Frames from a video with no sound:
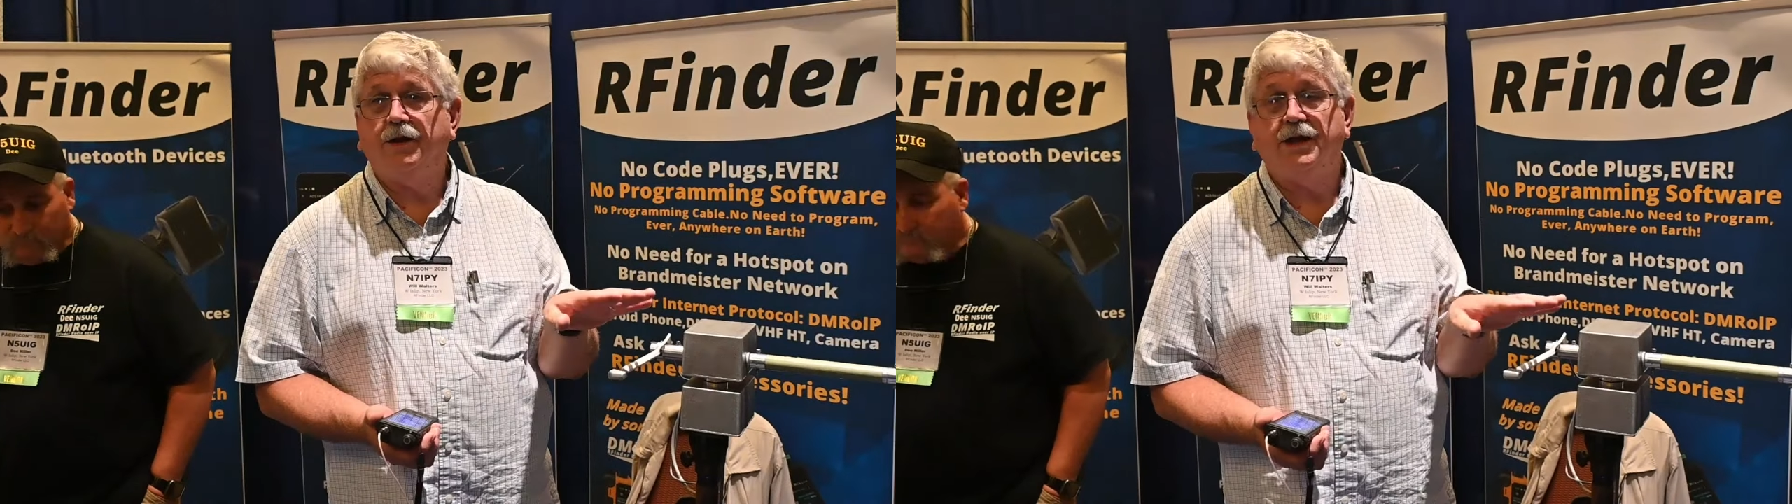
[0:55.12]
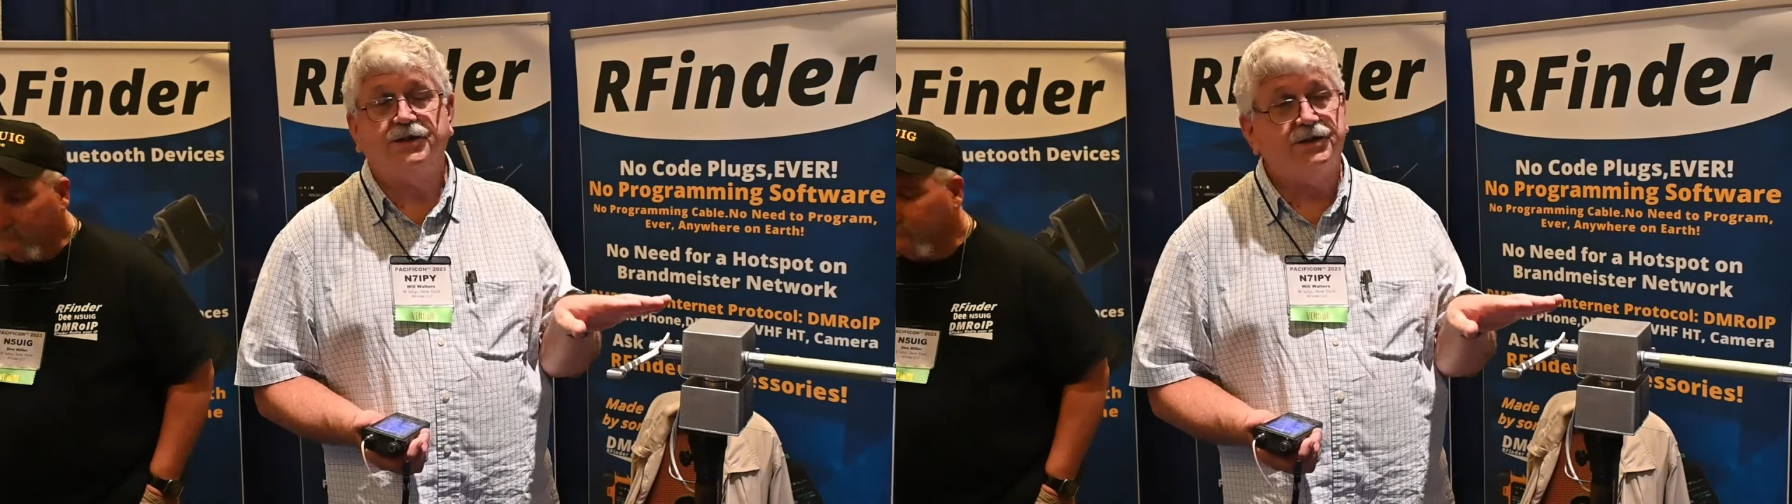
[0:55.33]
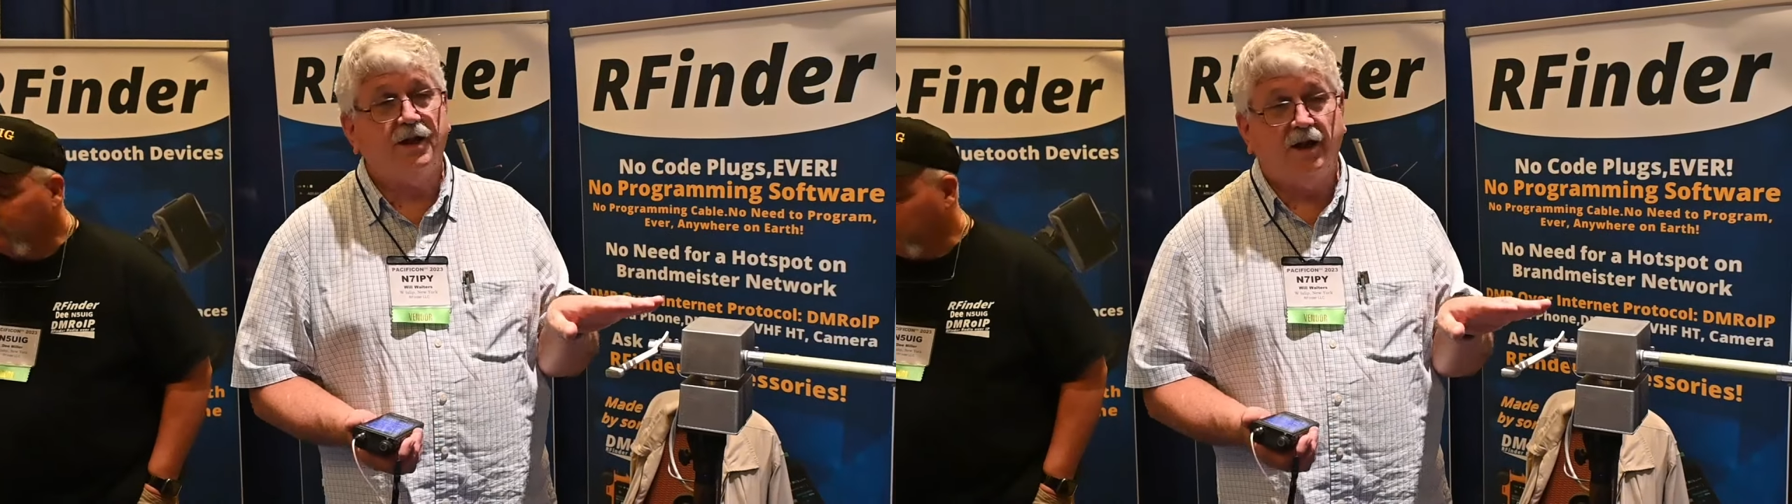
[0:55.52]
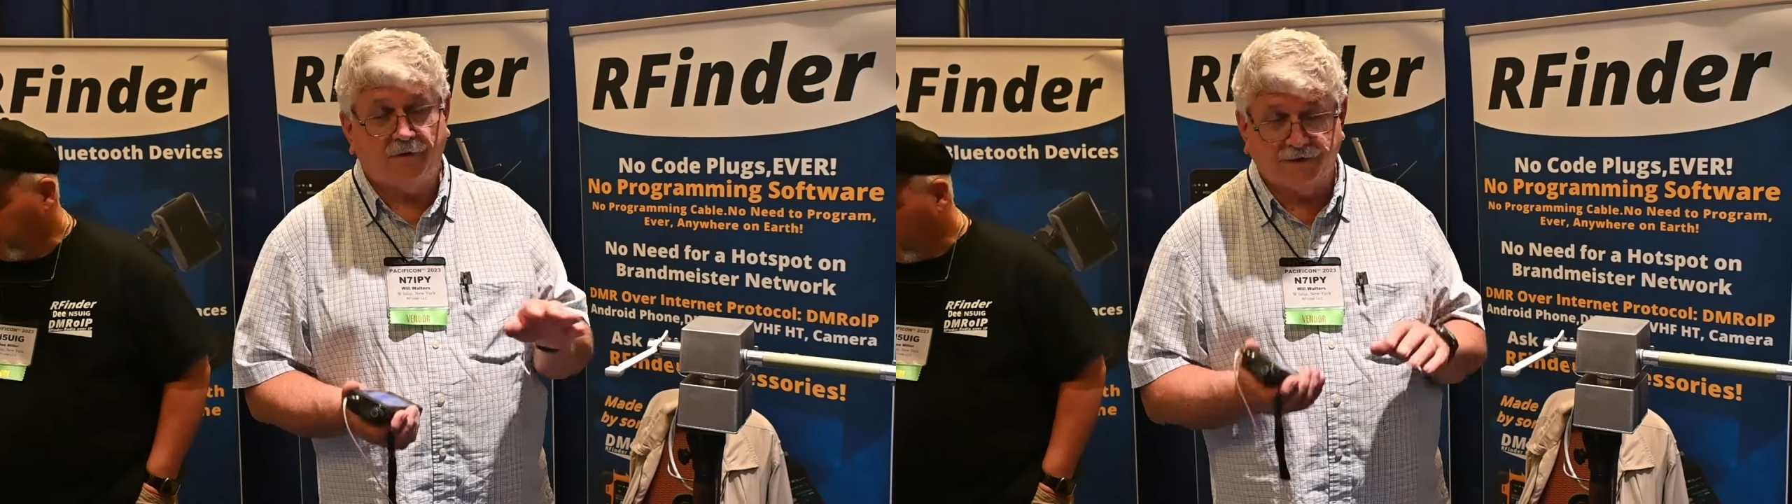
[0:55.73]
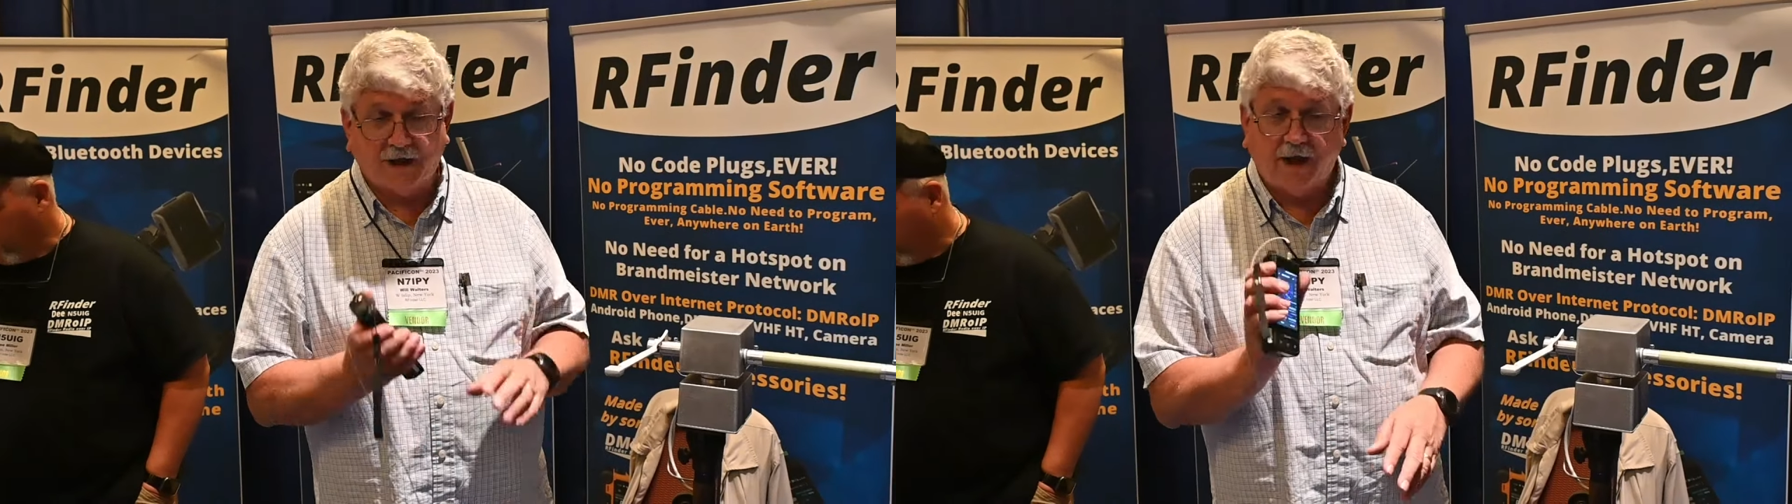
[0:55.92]
that stuff
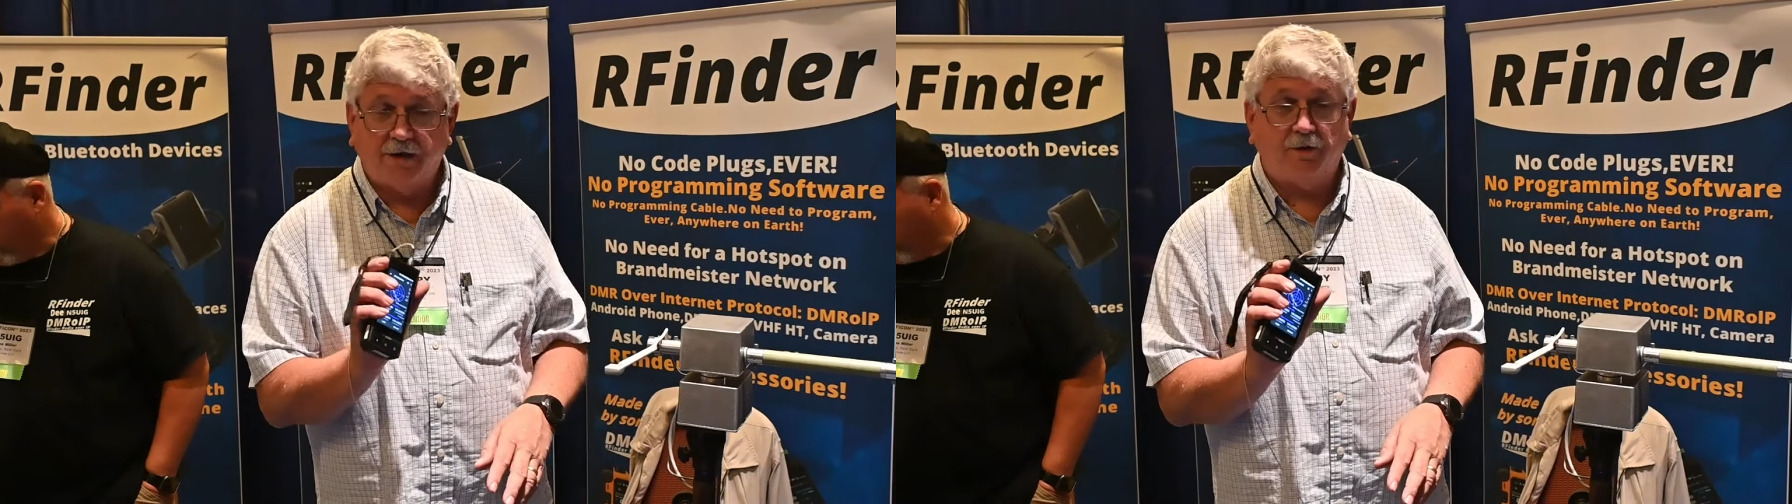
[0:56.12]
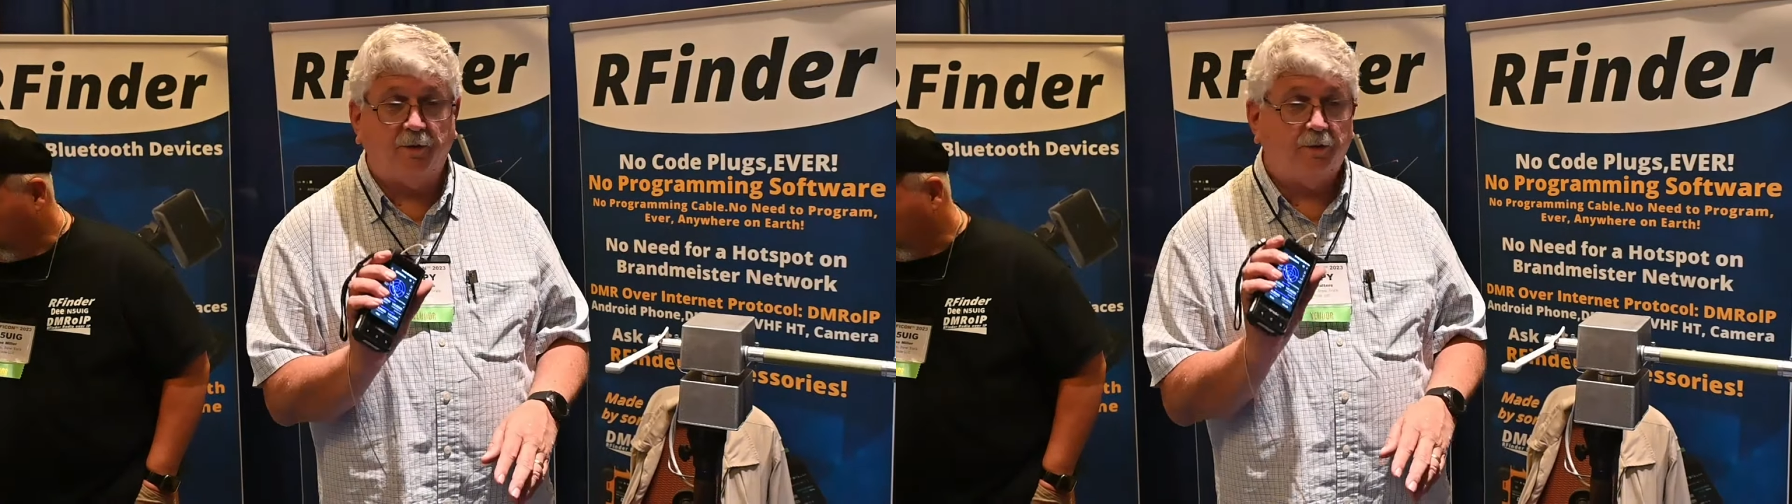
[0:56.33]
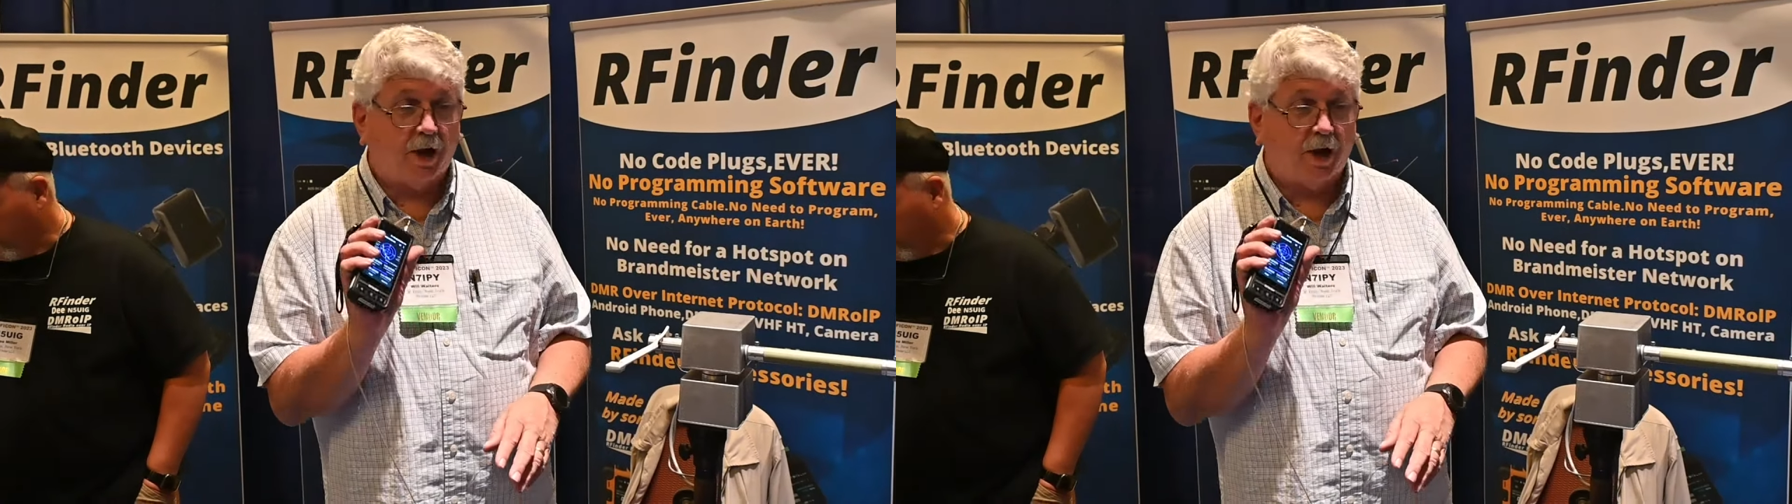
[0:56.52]
is handled